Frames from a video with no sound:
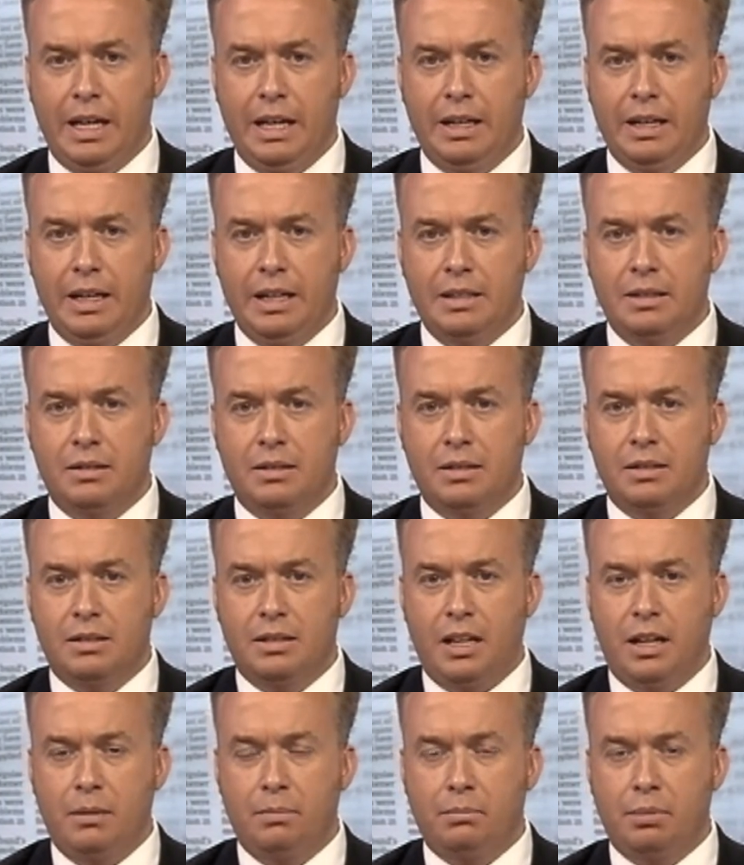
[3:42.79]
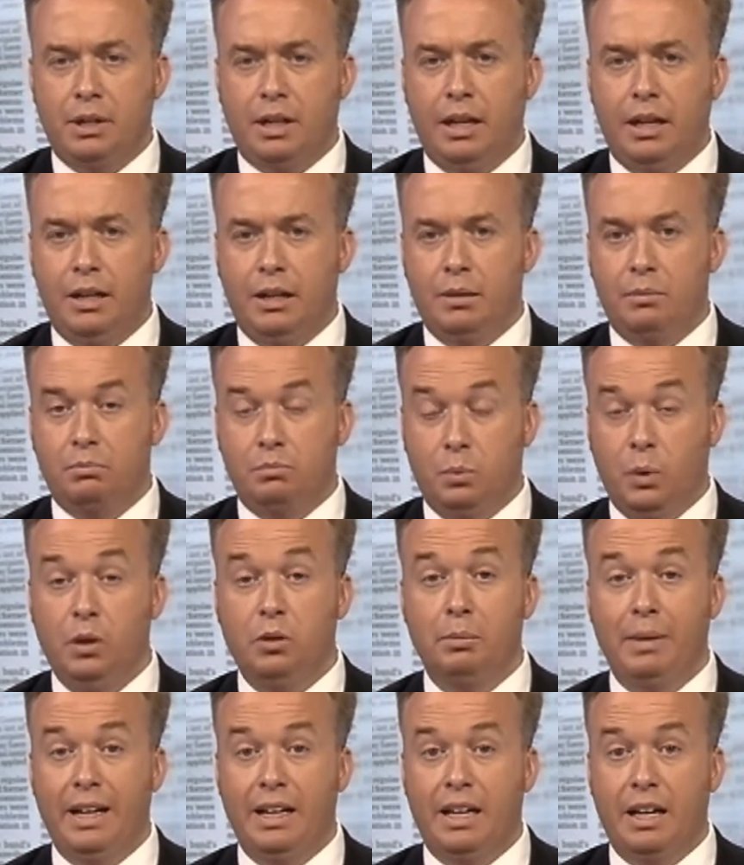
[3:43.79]
It is the same plan. It
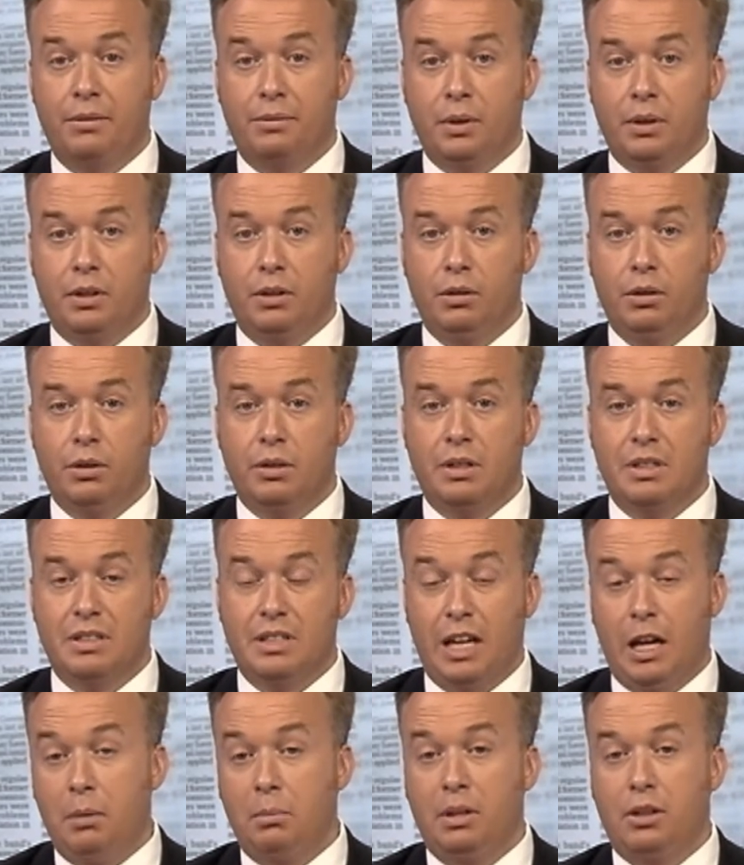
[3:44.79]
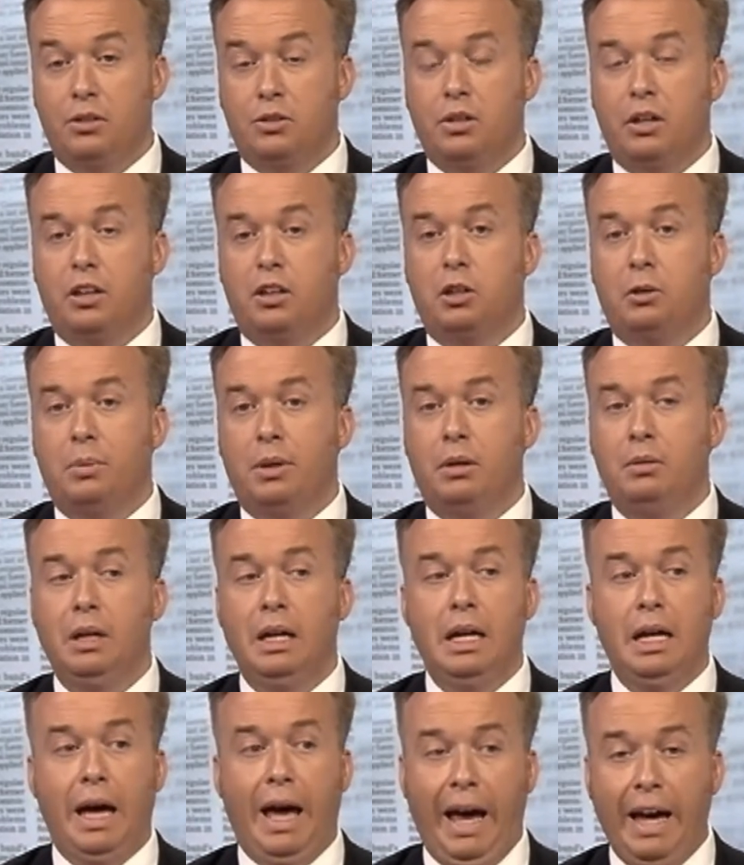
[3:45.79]
will make everything look the same, and they're talking about
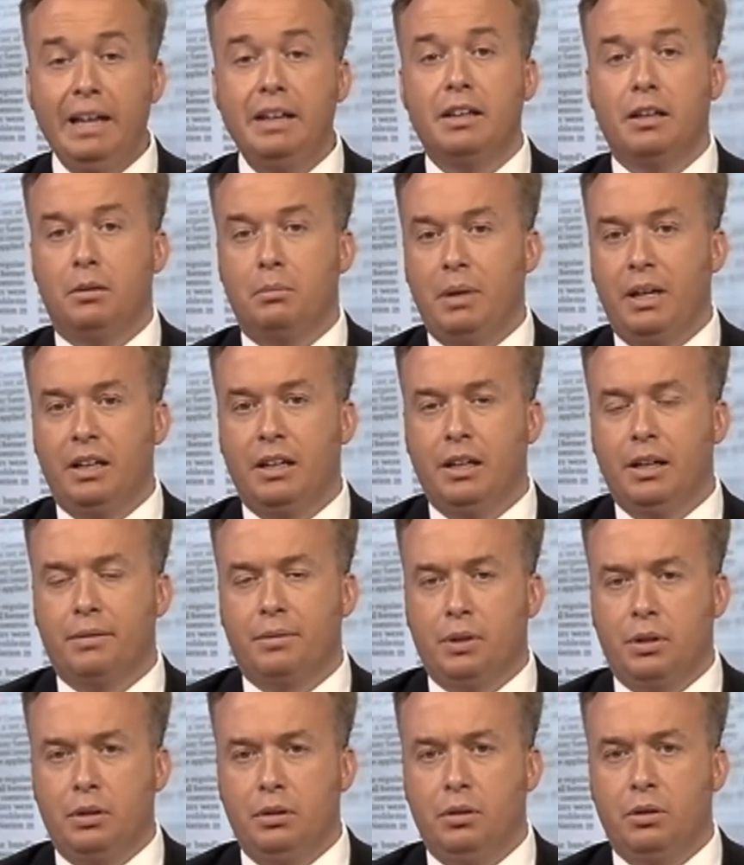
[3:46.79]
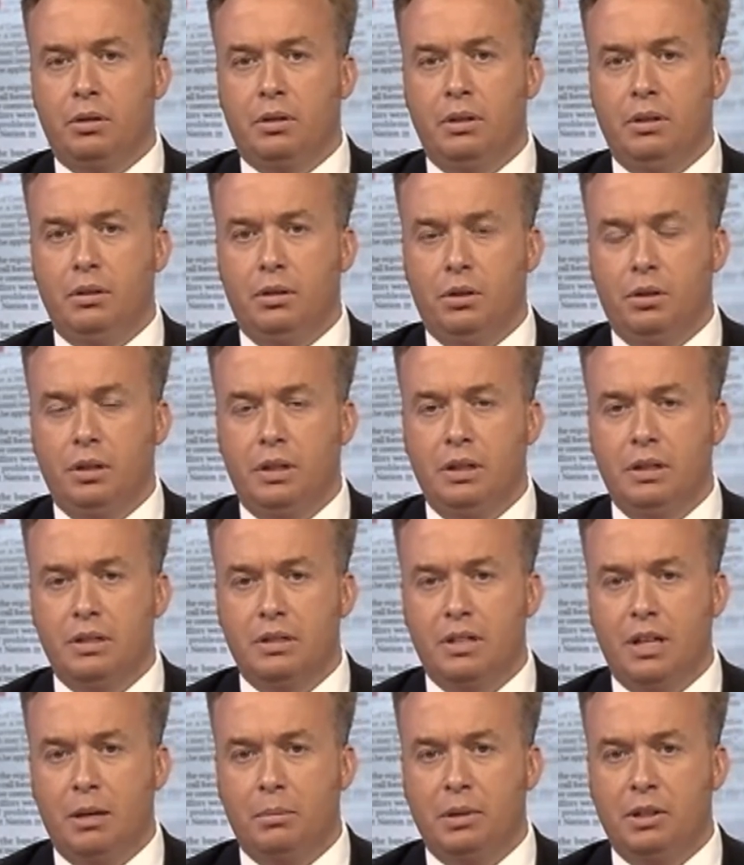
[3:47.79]
making everything looking
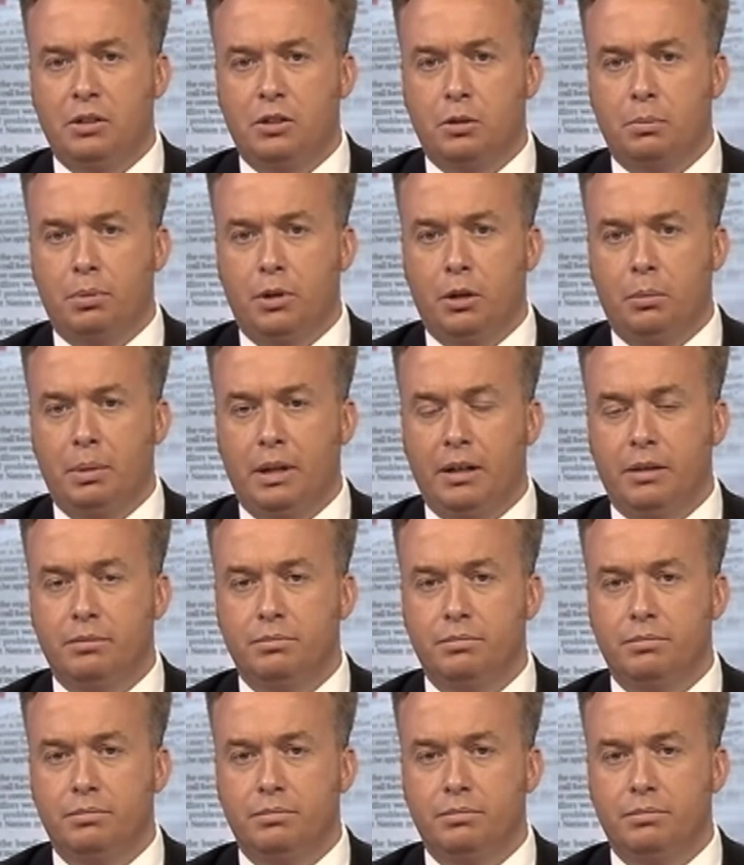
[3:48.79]
the same in suburbia.